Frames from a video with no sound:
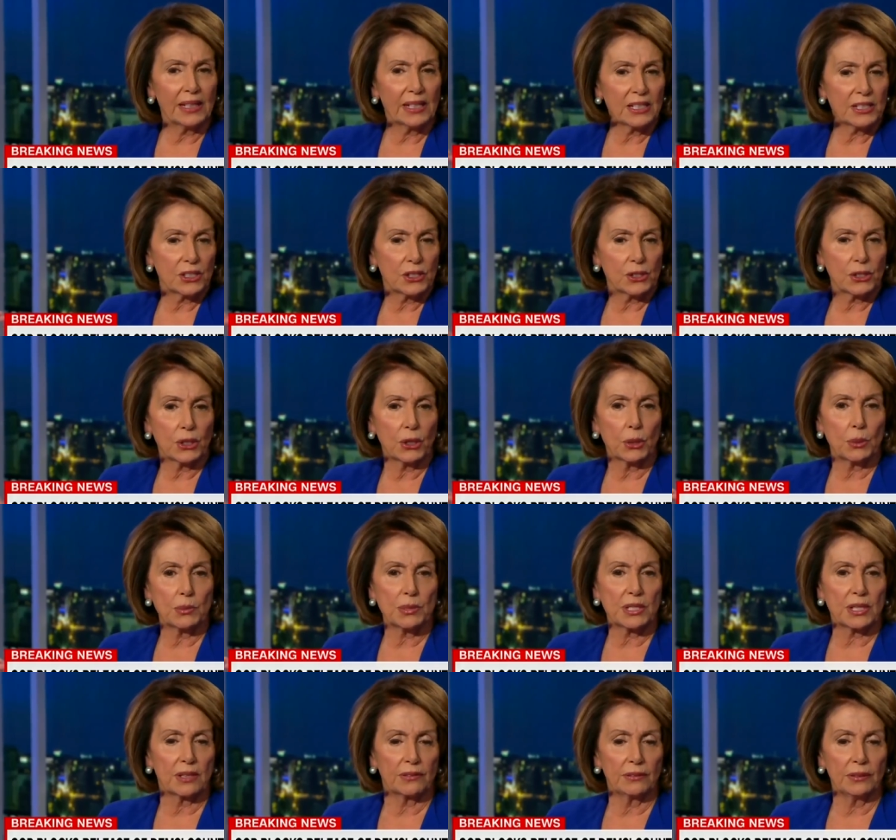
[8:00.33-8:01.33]
things in
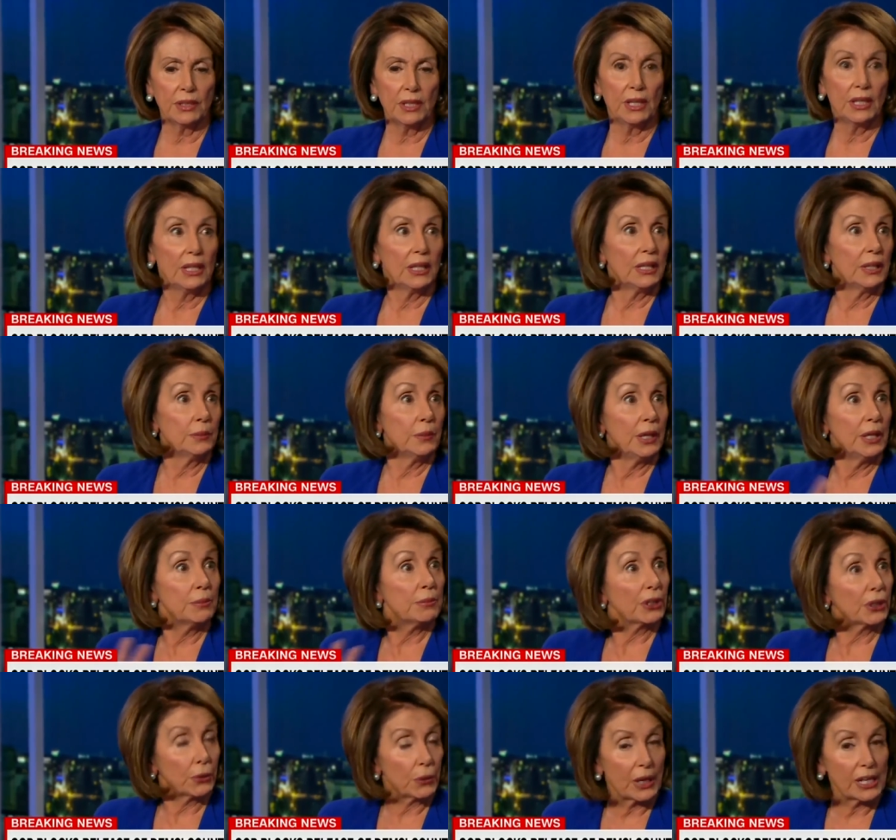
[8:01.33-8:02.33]
terms of Im-
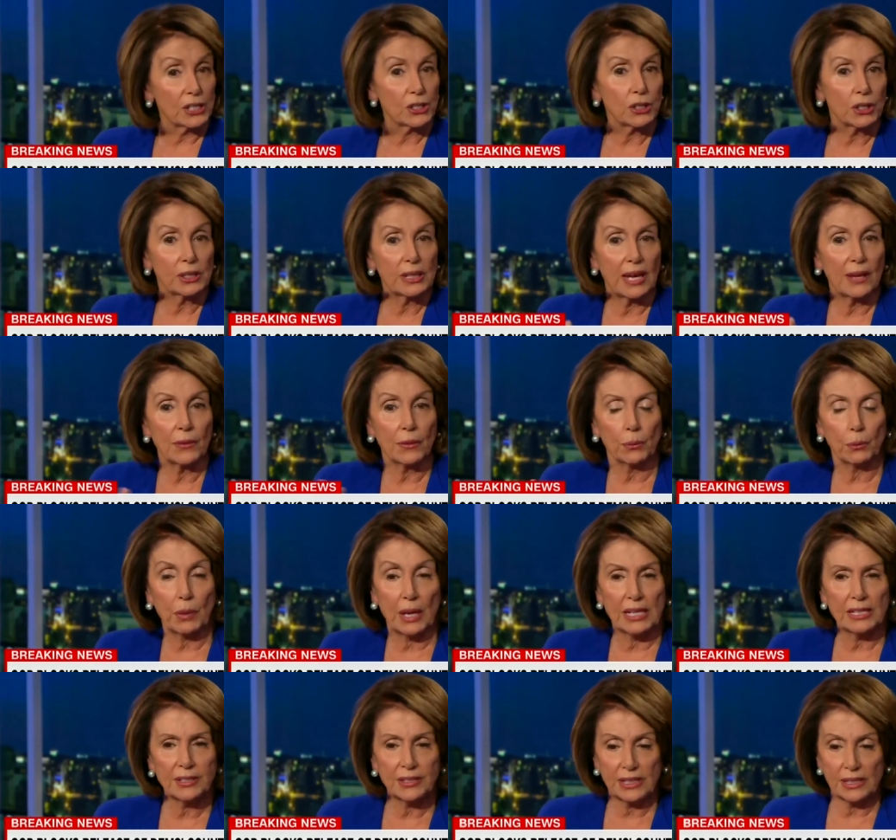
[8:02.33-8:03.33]
immigration and the
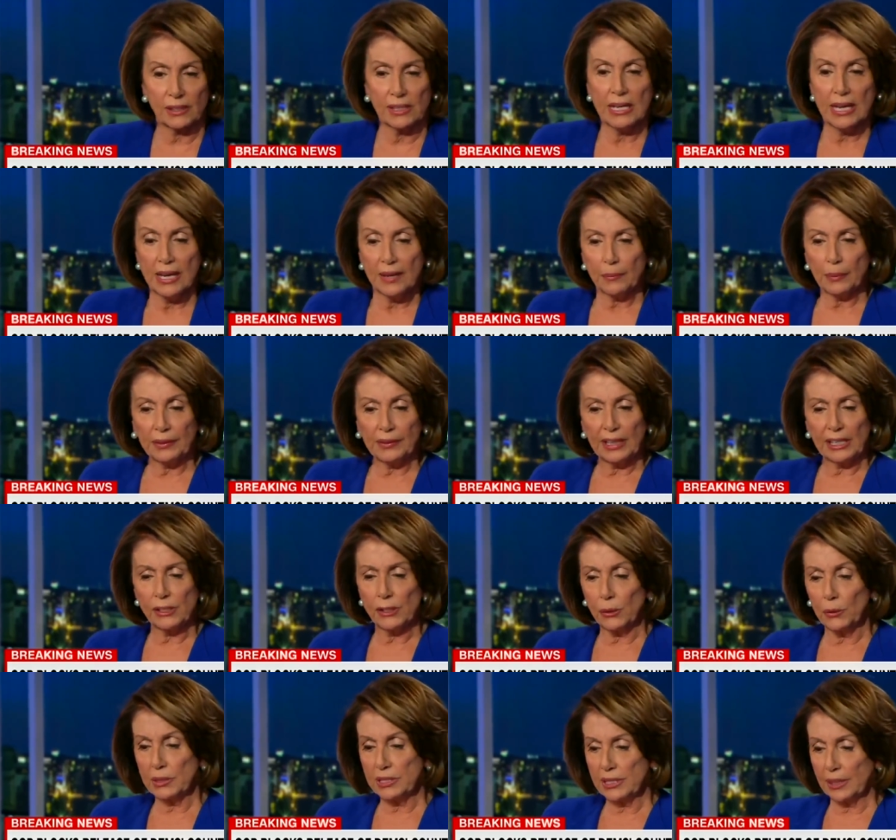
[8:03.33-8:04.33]
rest. They, what
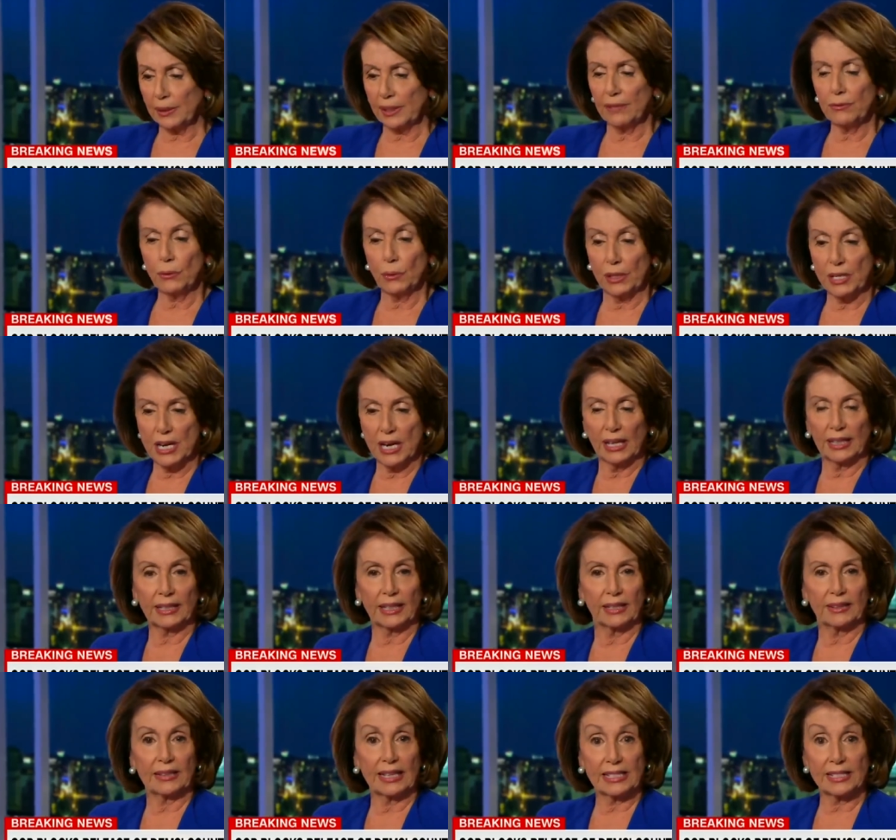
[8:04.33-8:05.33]
they do is they give you a
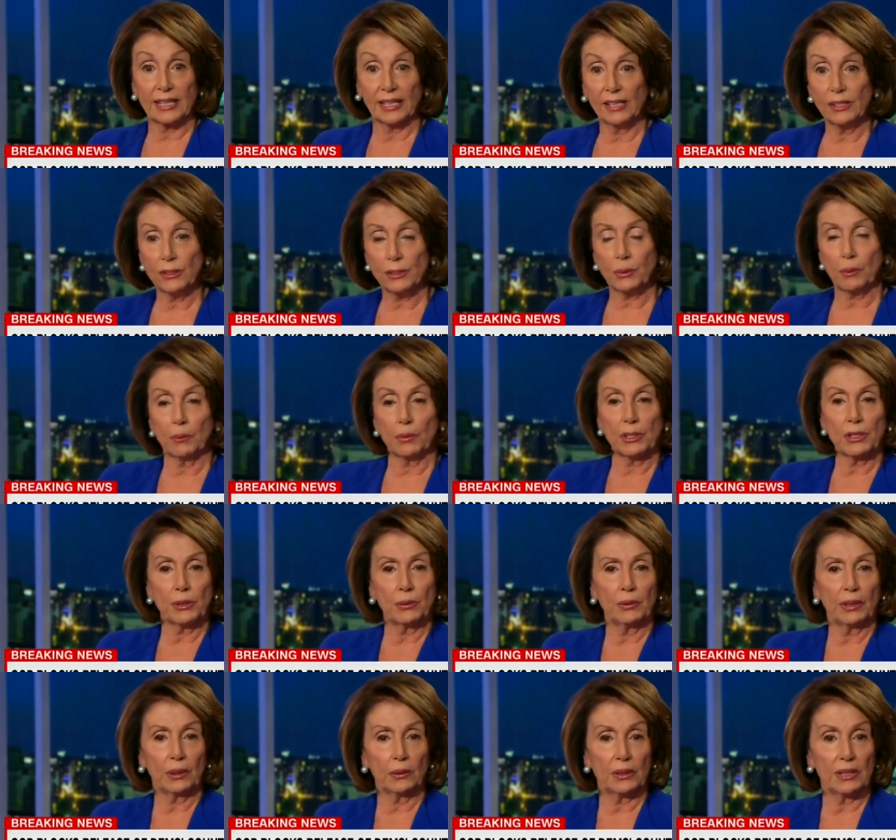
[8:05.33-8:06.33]
nugget. They say, here's what we're
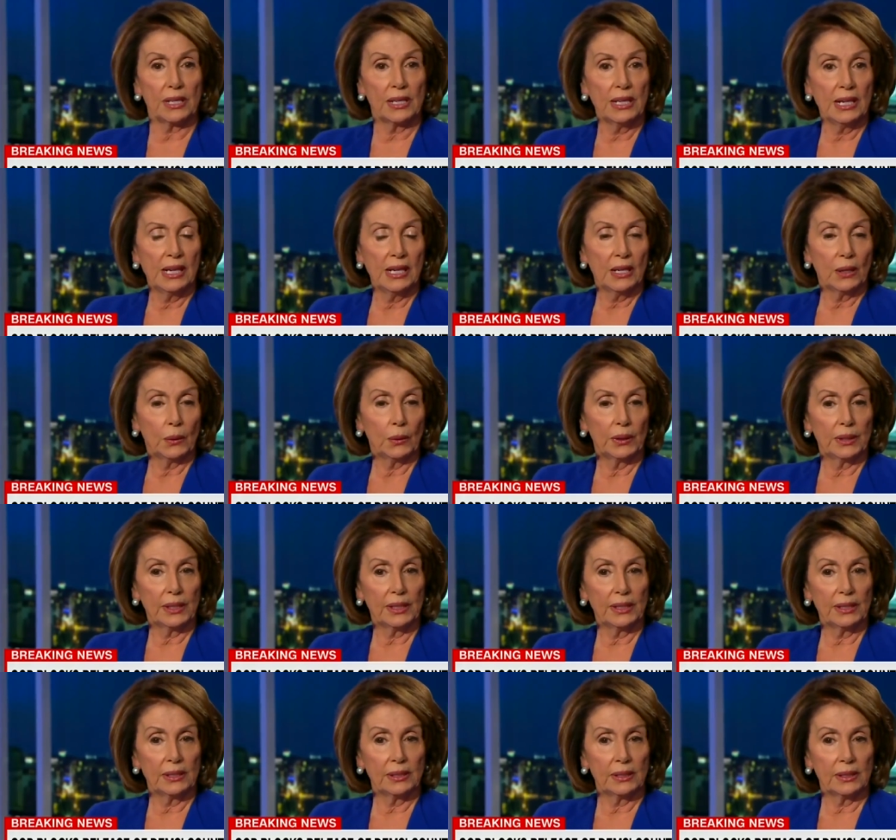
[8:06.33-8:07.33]
doing on,
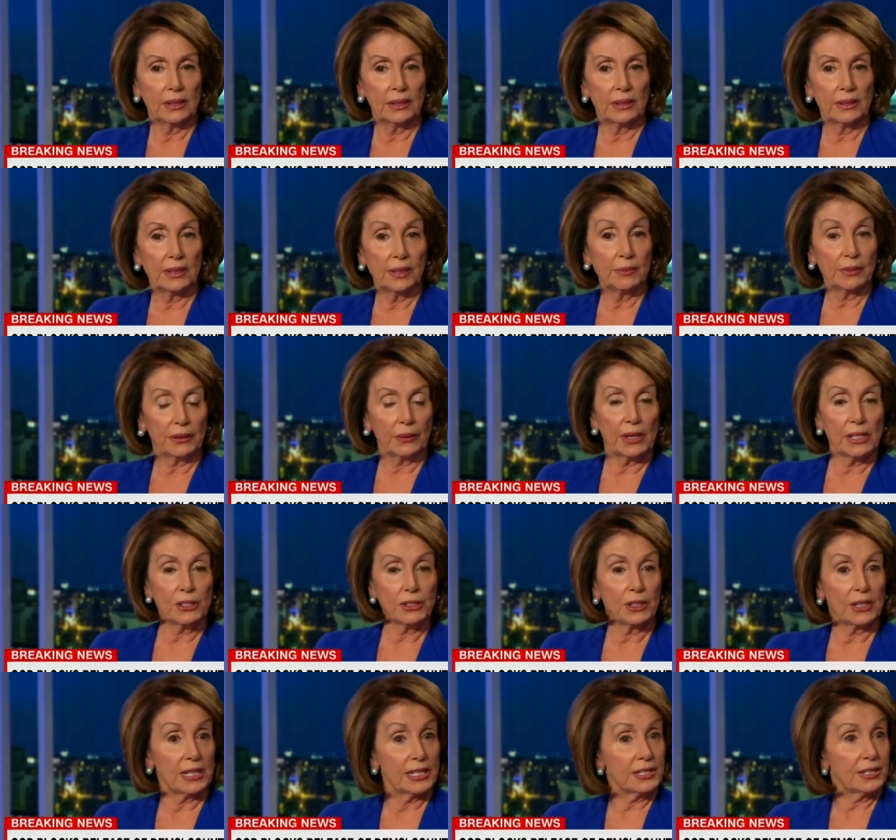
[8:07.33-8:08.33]
on uh,
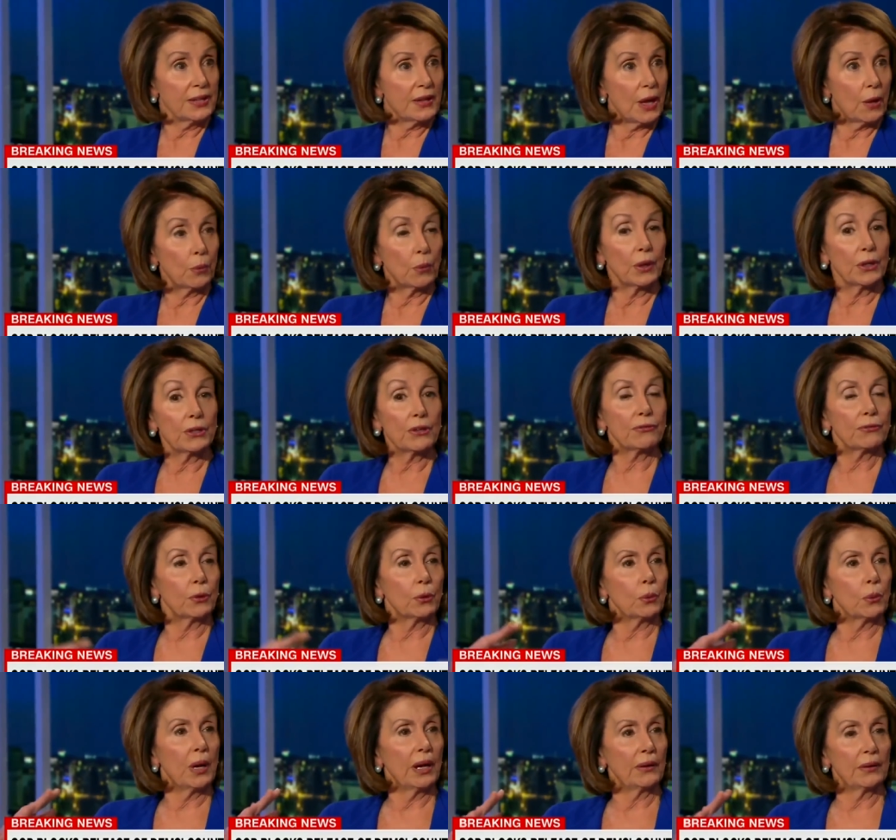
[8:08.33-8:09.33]
immigration. Isn't that
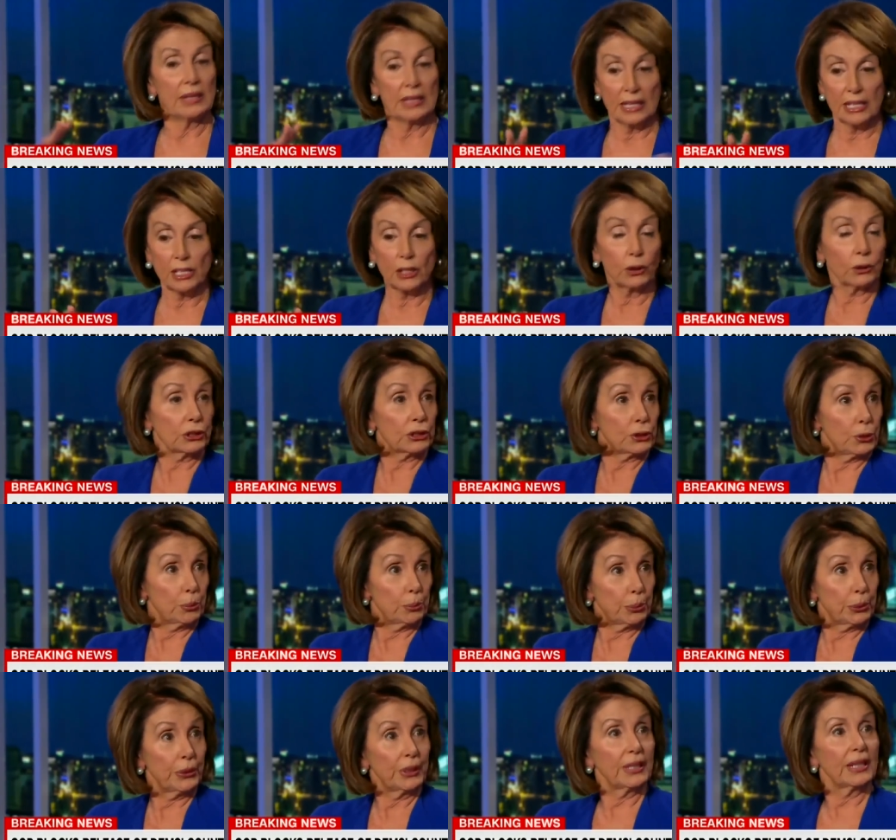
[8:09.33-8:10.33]
wonderful? While it looks
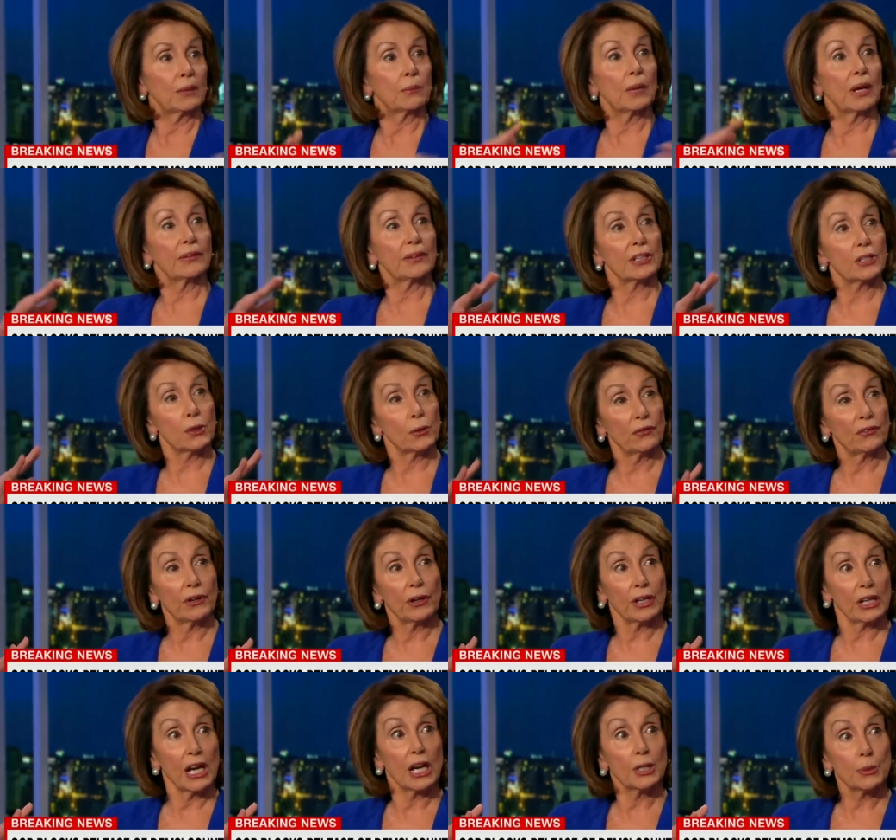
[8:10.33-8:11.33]
so pretty and while they do
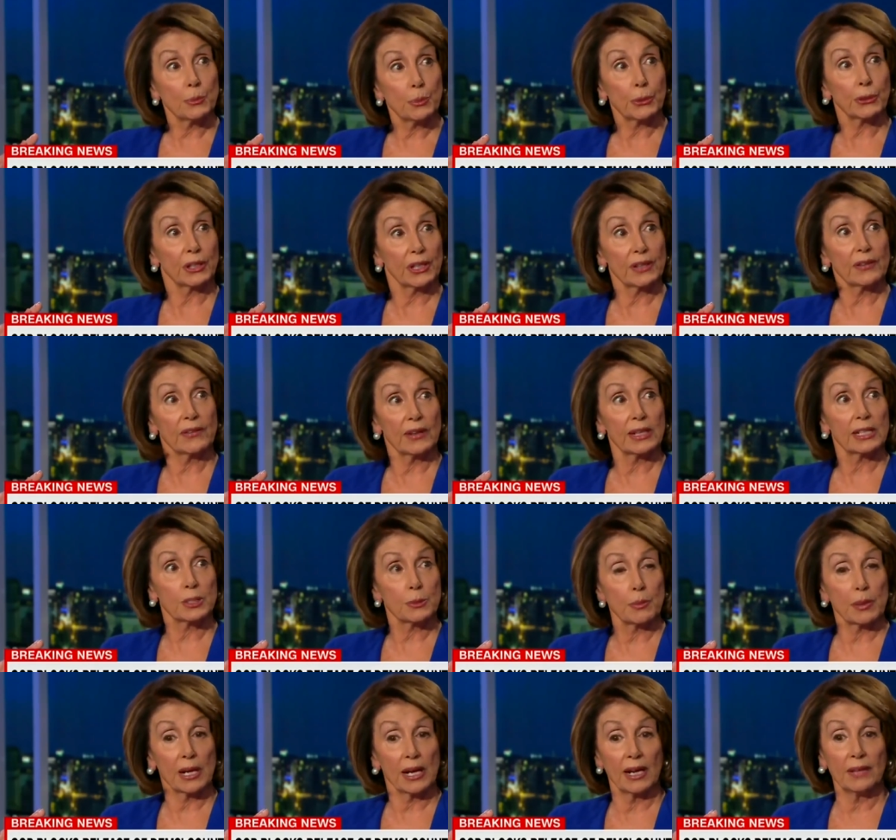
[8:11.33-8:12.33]
very unpretty
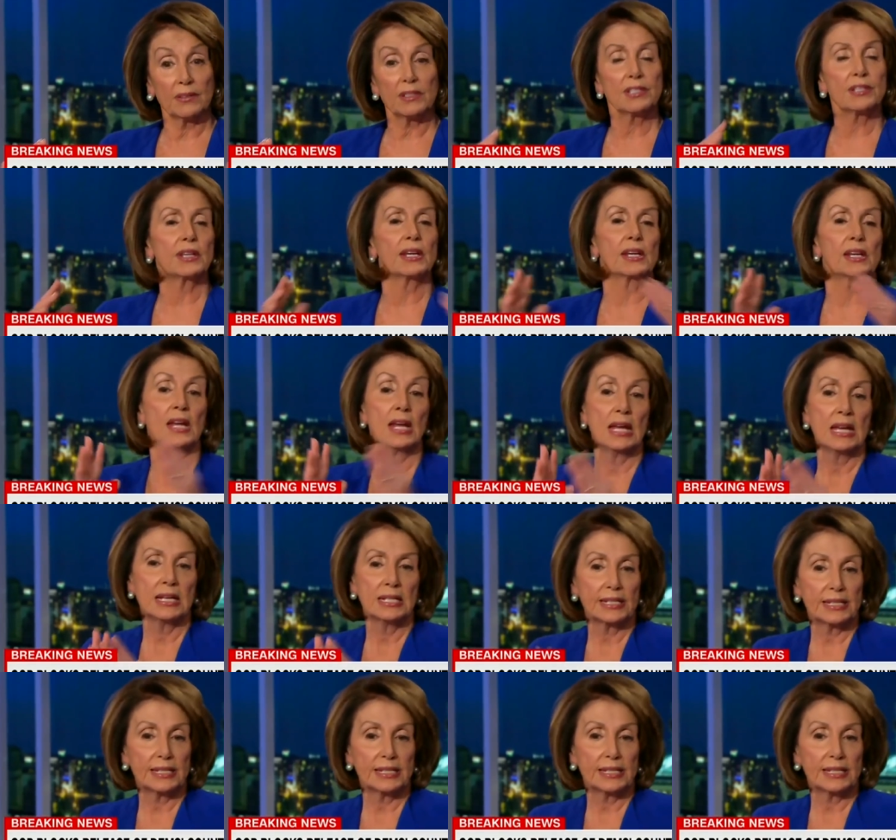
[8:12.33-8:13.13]
things behind mm-hmm. the scene.